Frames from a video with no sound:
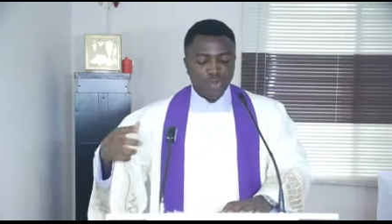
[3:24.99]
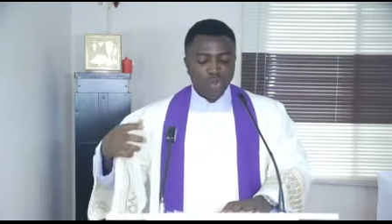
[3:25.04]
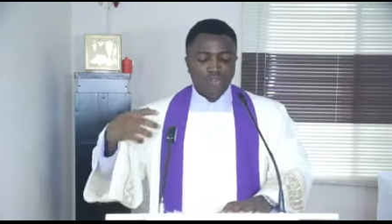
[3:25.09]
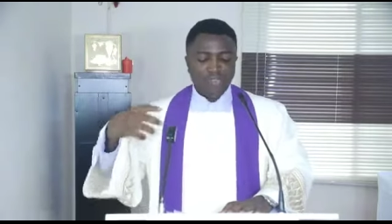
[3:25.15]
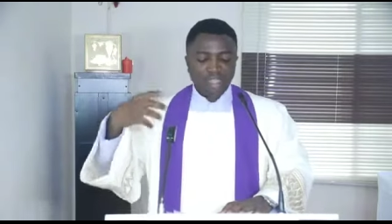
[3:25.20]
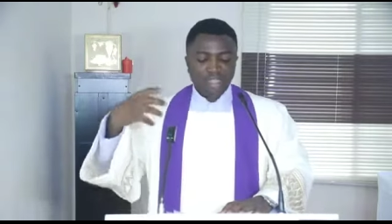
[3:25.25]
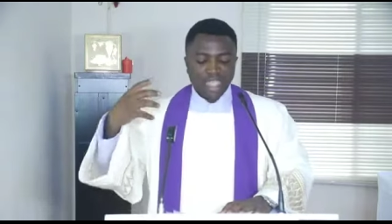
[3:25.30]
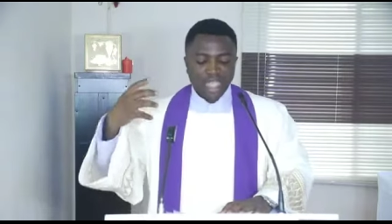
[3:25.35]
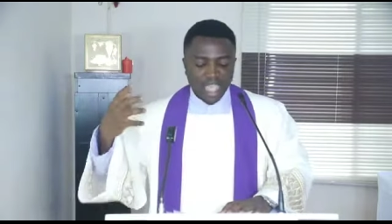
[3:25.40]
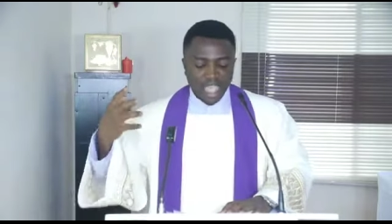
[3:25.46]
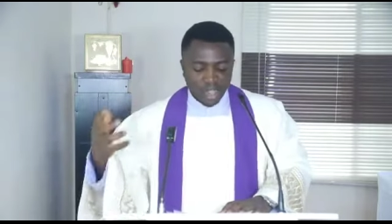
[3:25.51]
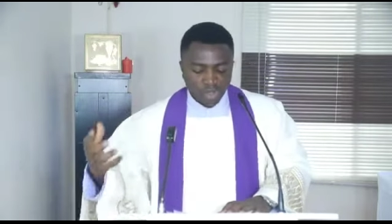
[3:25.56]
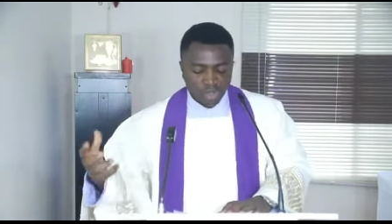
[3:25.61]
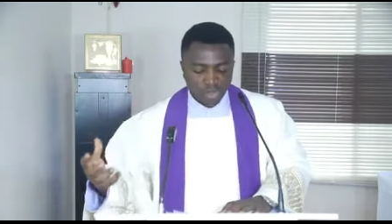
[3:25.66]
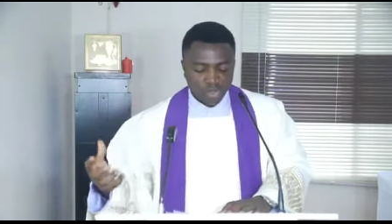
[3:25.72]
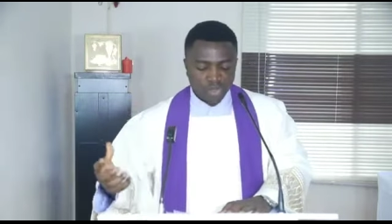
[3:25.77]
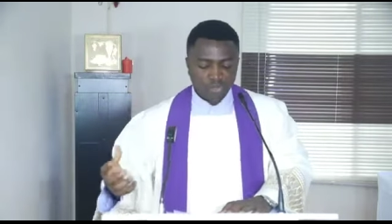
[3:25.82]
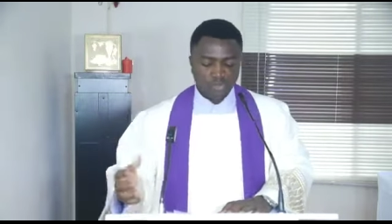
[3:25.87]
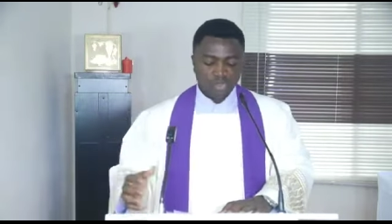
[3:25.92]
over the
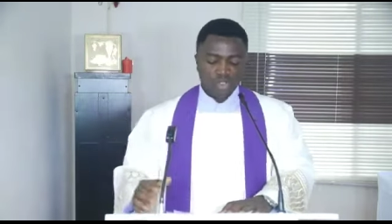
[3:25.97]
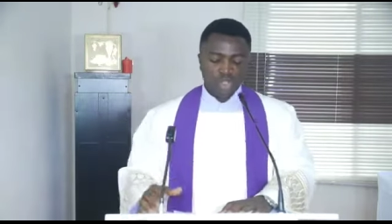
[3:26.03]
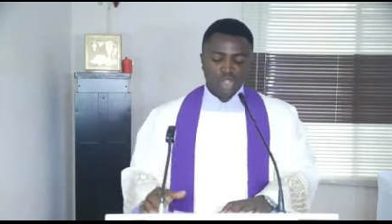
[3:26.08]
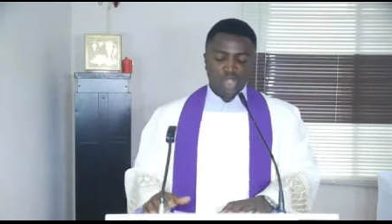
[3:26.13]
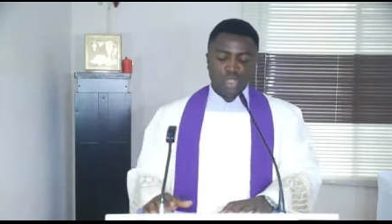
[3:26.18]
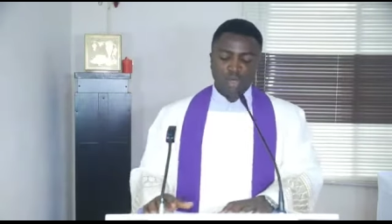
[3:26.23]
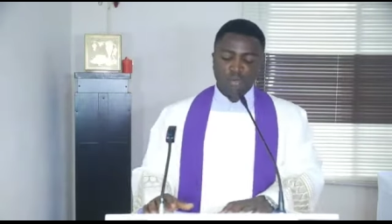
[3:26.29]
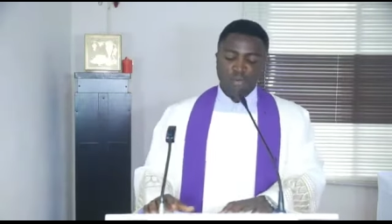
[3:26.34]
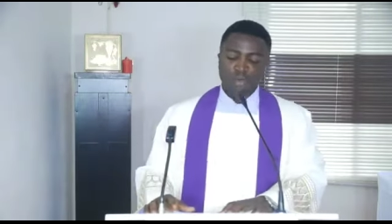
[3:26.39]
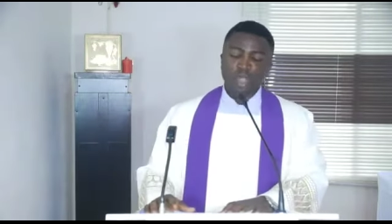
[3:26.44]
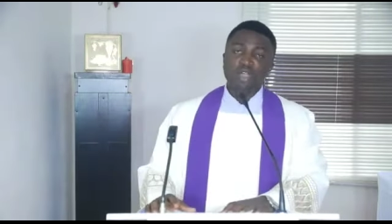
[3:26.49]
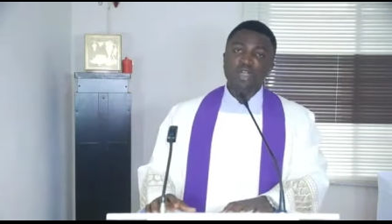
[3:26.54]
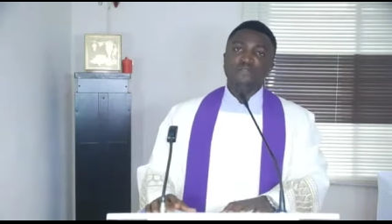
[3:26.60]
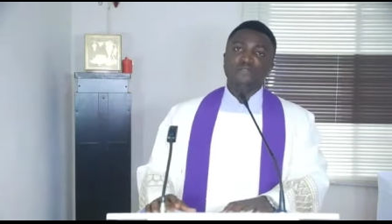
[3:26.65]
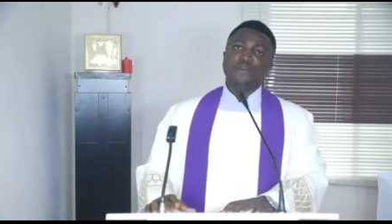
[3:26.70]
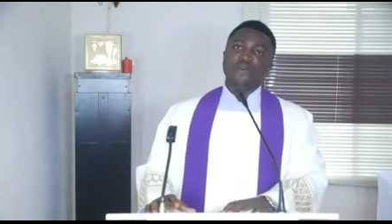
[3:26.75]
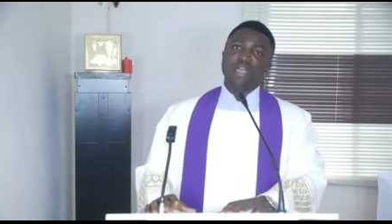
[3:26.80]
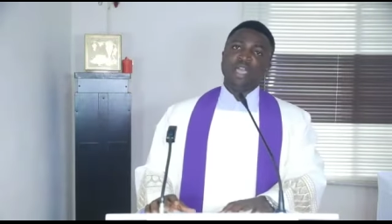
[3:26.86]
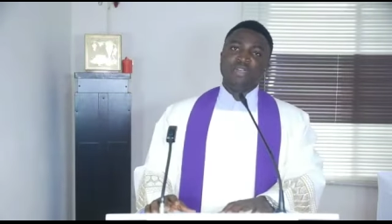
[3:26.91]
house of Jacob
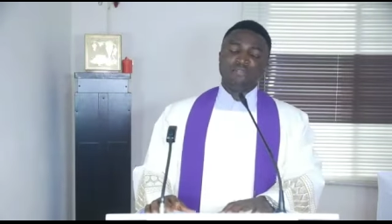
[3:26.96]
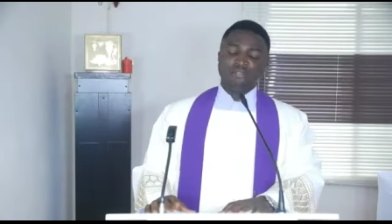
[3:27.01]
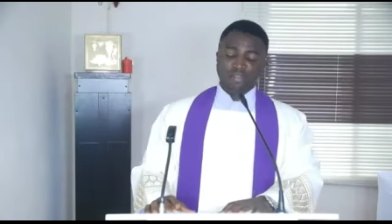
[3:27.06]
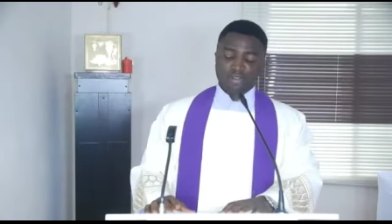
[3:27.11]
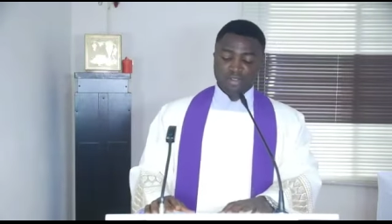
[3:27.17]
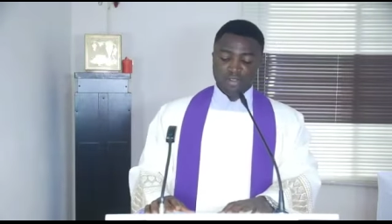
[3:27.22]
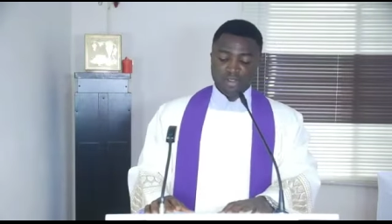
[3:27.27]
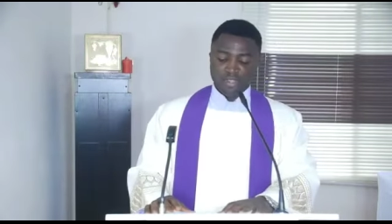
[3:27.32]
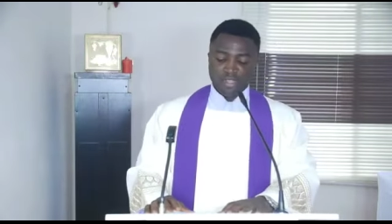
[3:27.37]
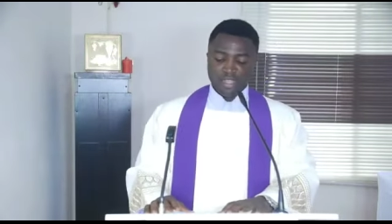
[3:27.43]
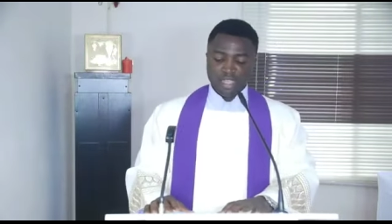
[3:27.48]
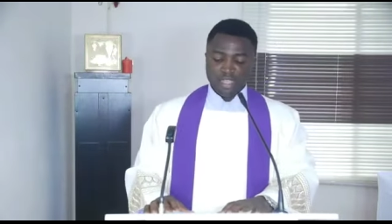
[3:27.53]
forever.